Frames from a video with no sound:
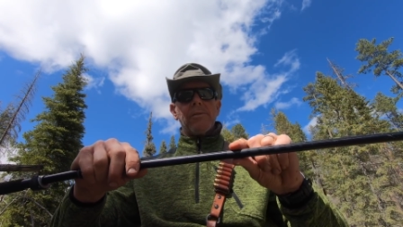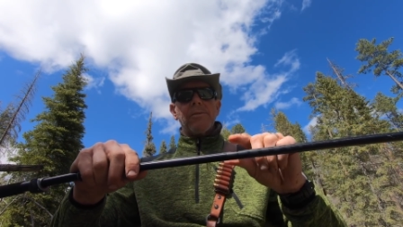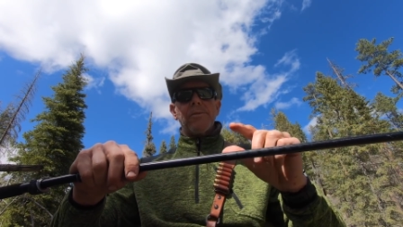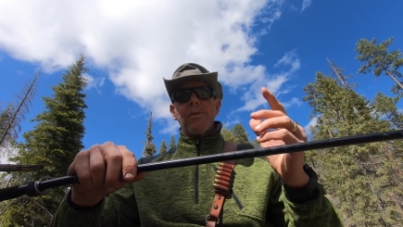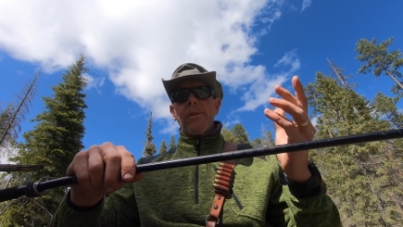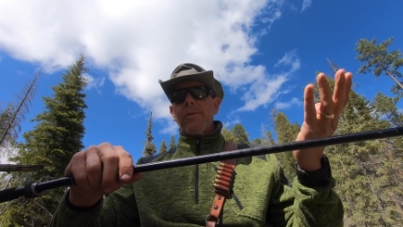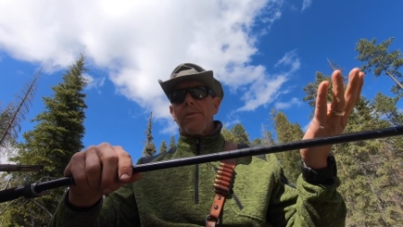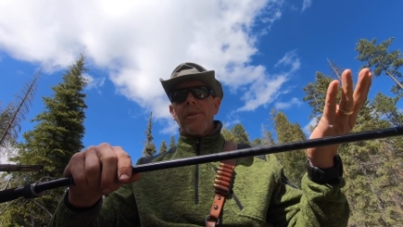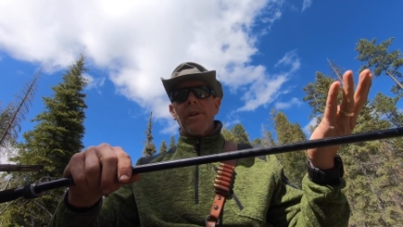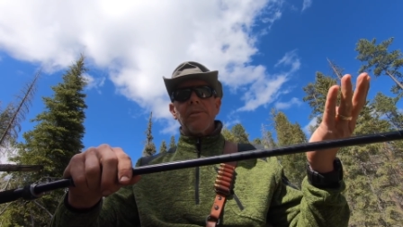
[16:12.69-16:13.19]

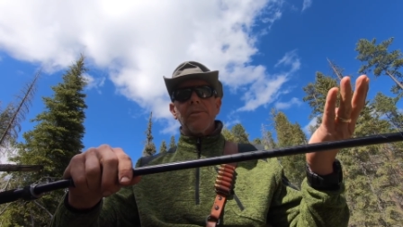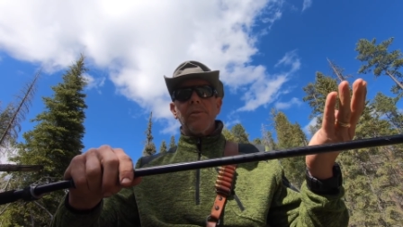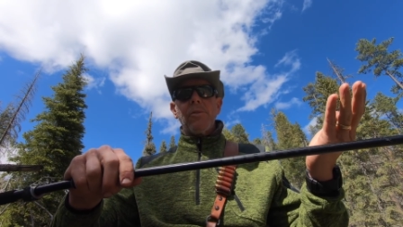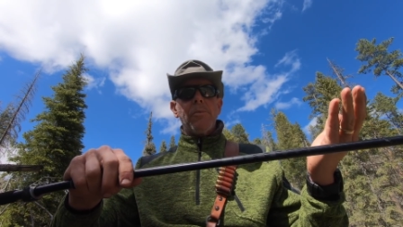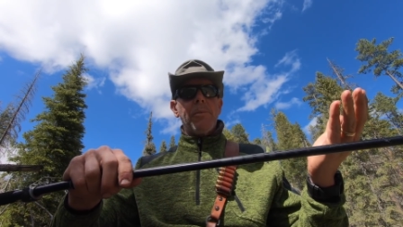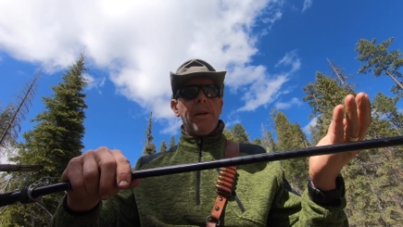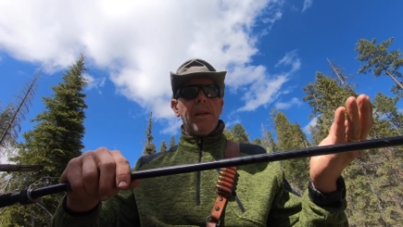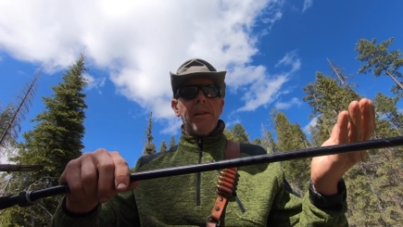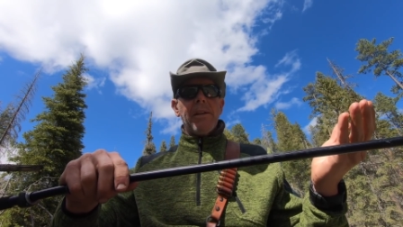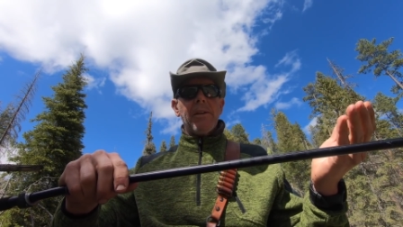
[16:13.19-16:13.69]
So it doesn't do
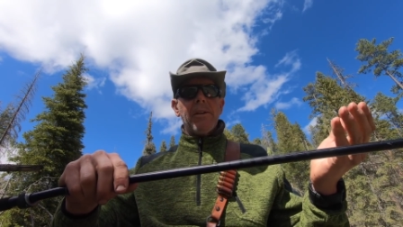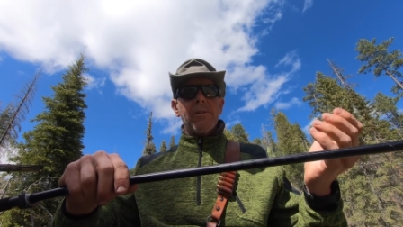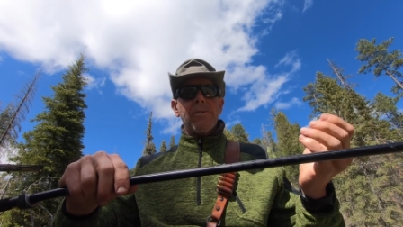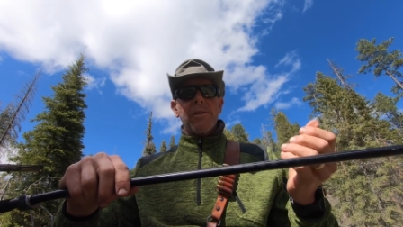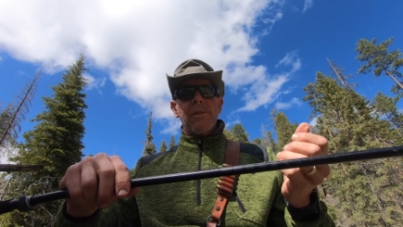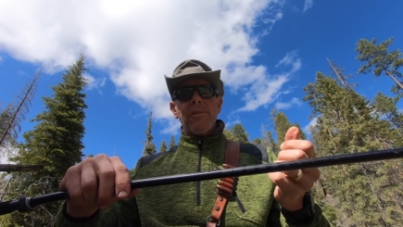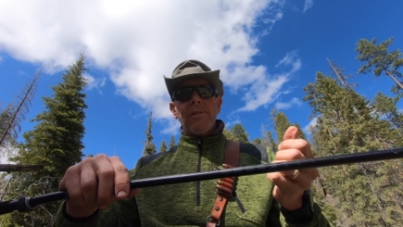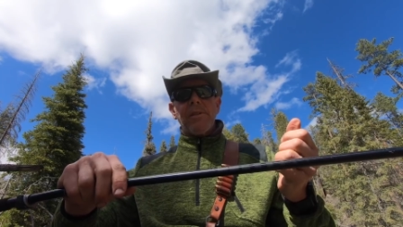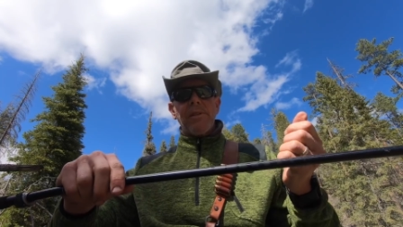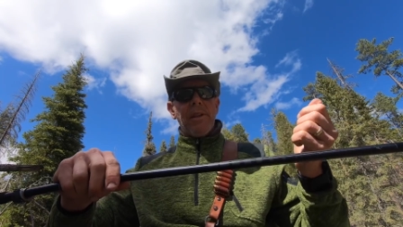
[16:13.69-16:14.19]
me any good.
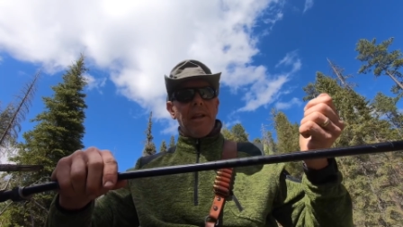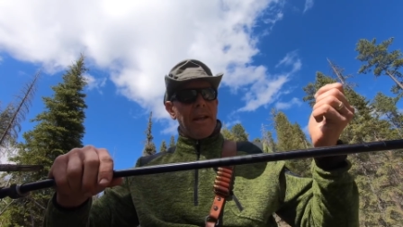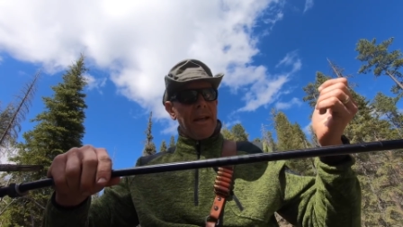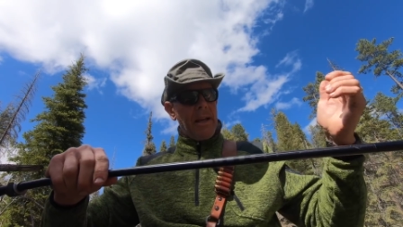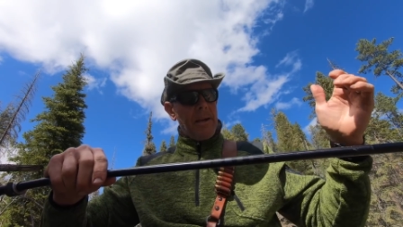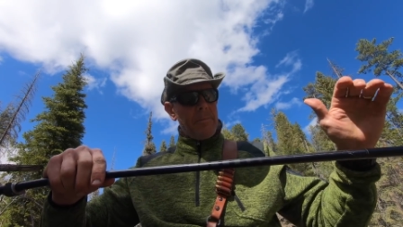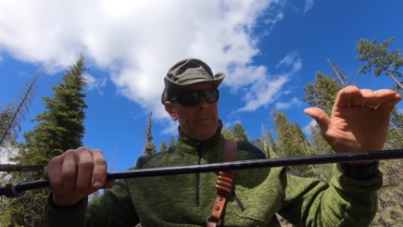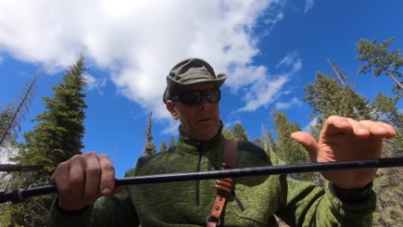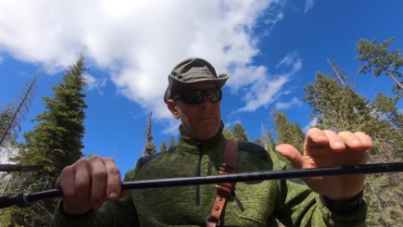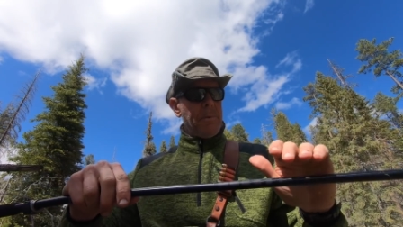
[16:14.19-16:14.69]
So then I got
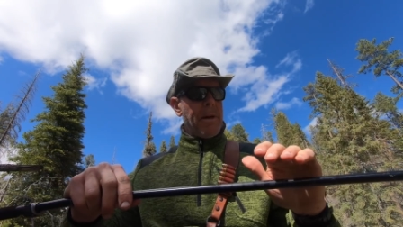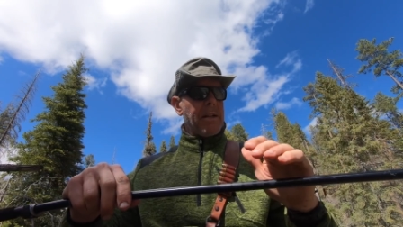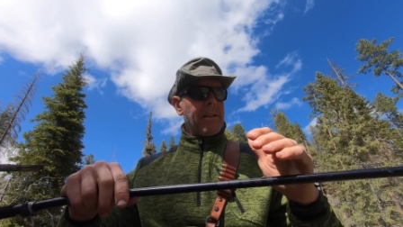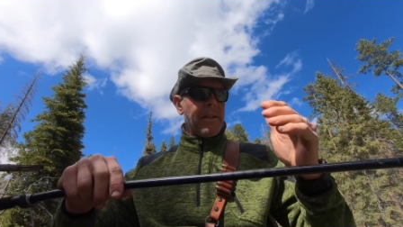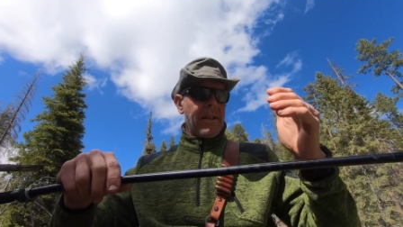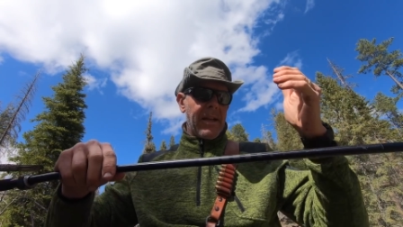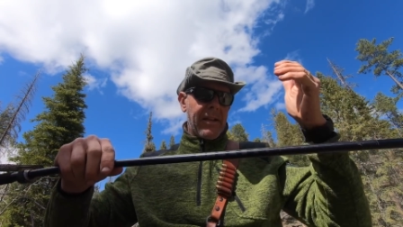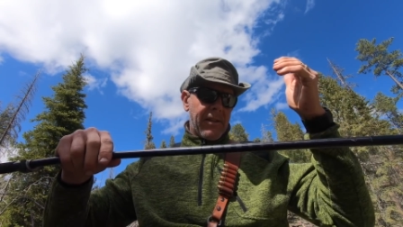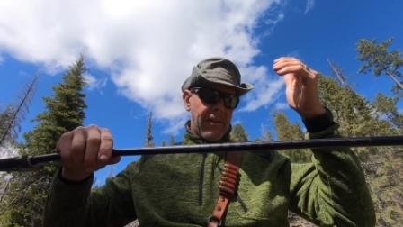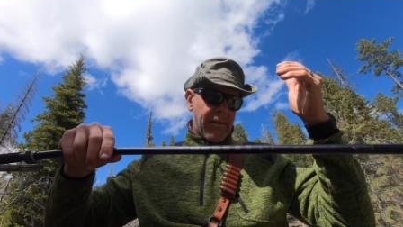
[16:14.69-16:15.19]
to put it back
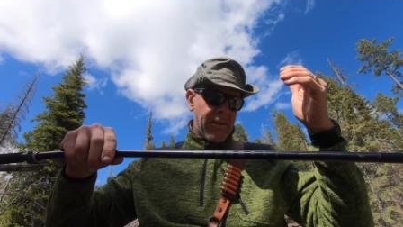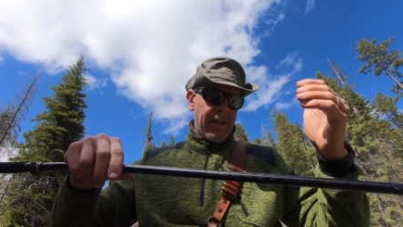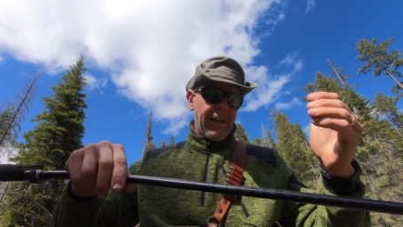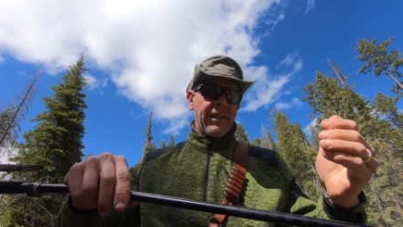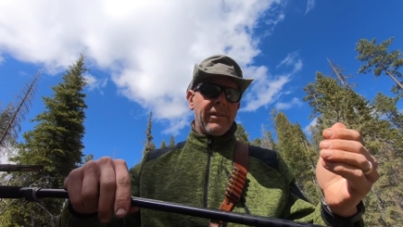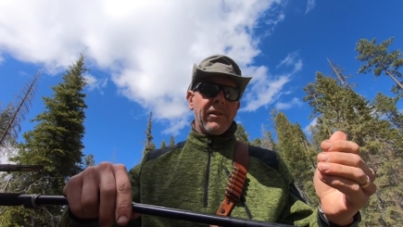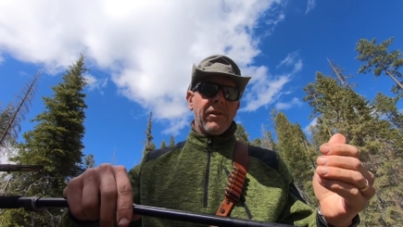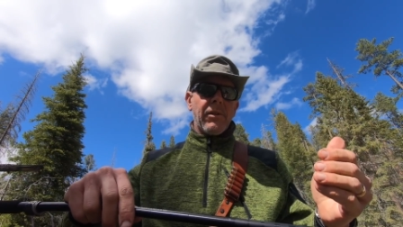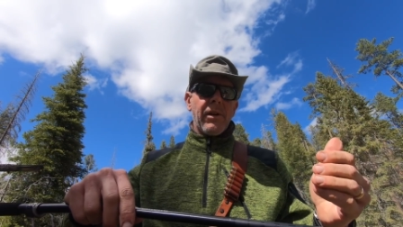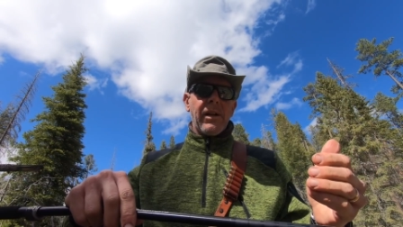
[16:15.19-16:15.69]
together and
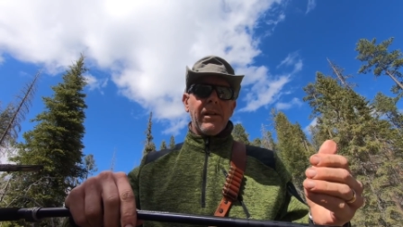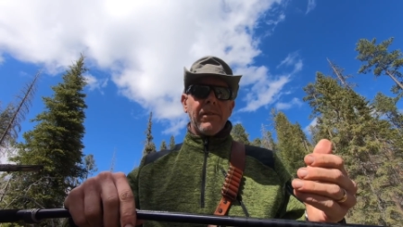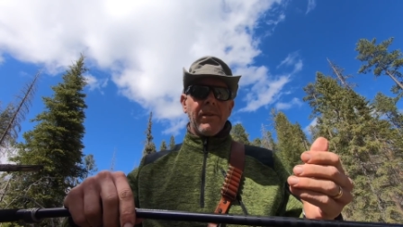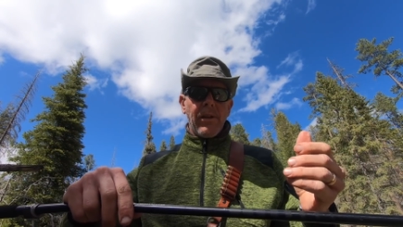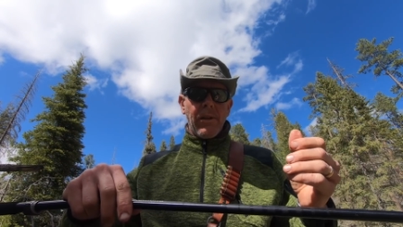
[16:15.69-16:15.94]
hit the ground,